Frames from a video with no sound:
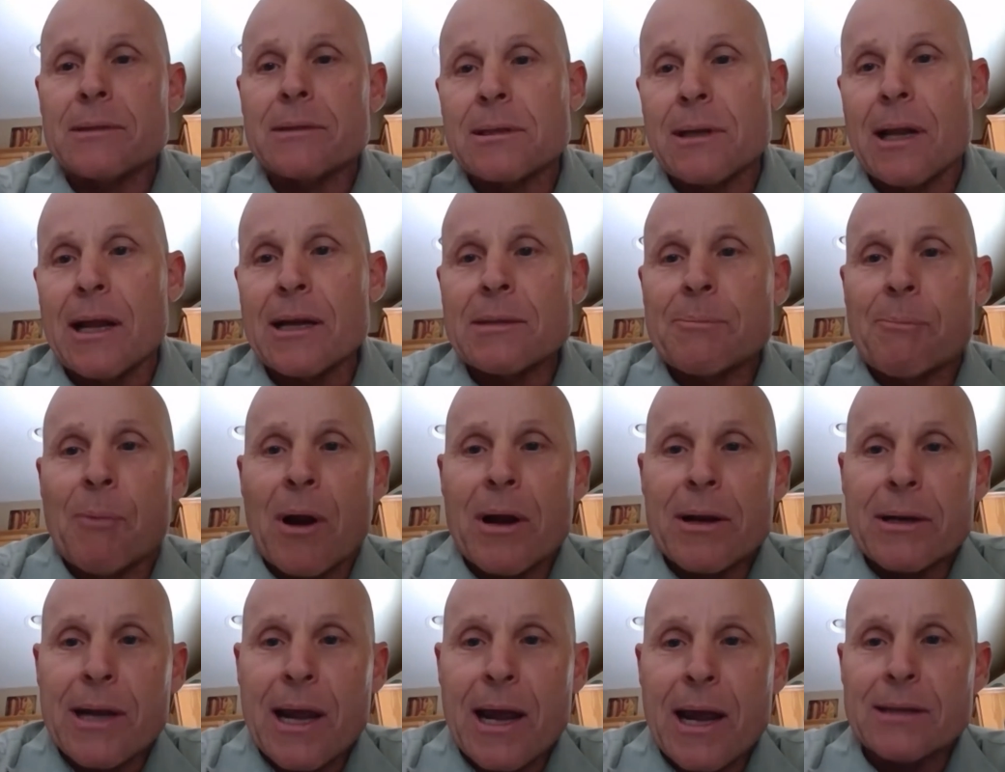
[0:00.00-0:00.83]
/
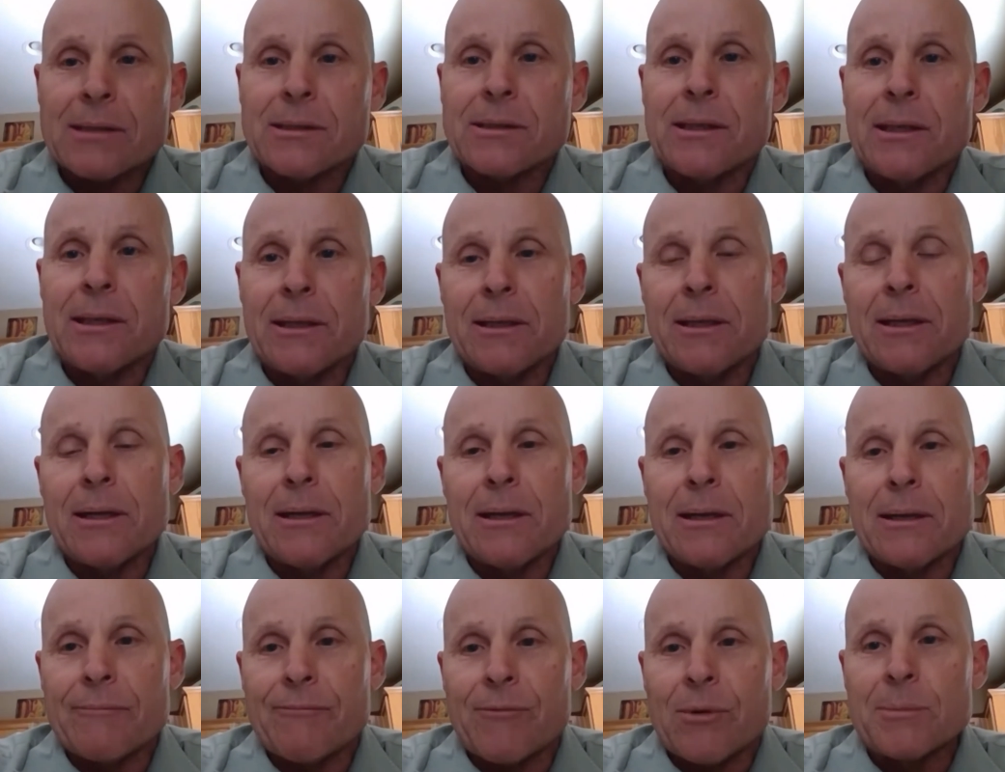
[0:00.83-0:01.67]

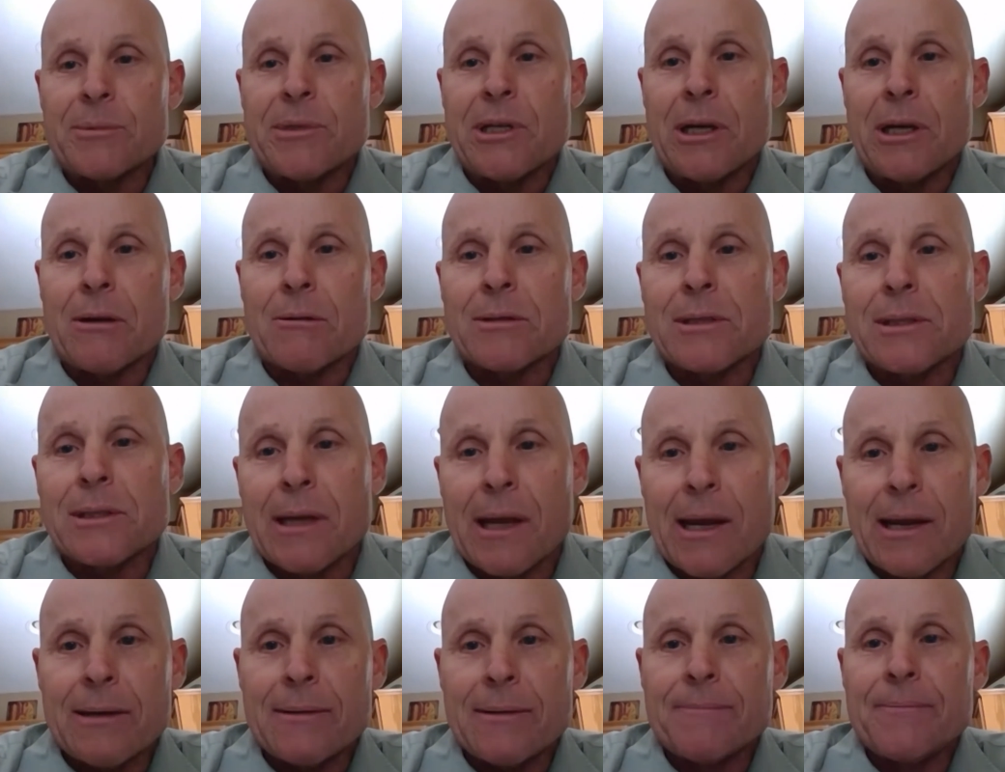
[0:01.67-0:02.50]
broadcasting from Chico
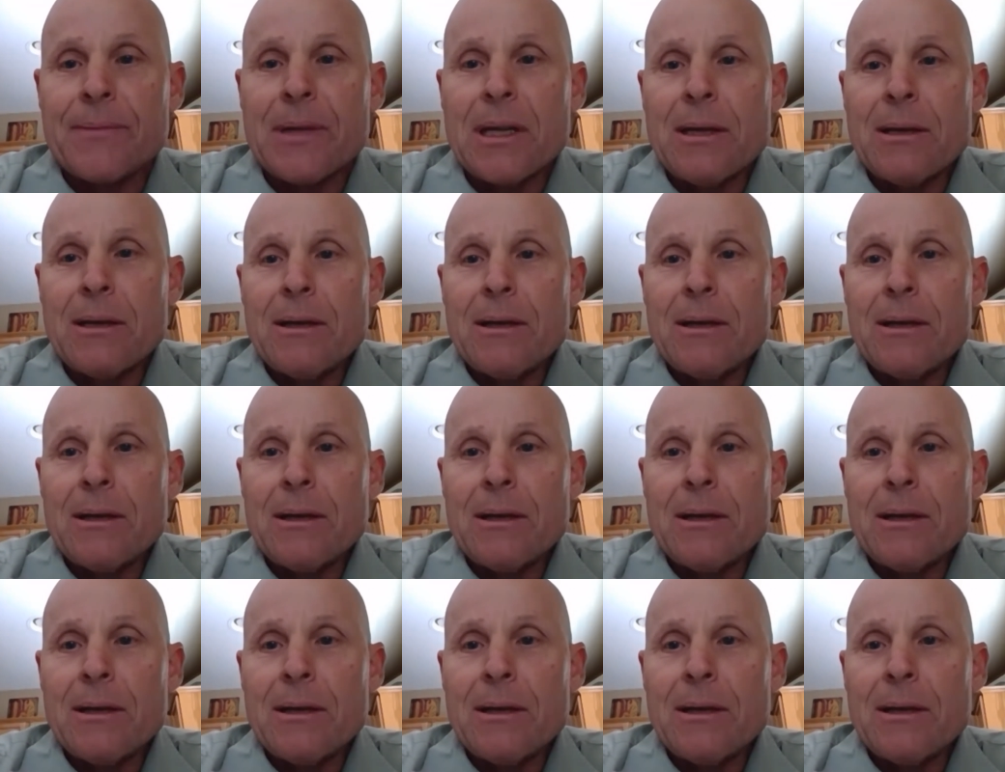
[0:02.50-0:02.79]
State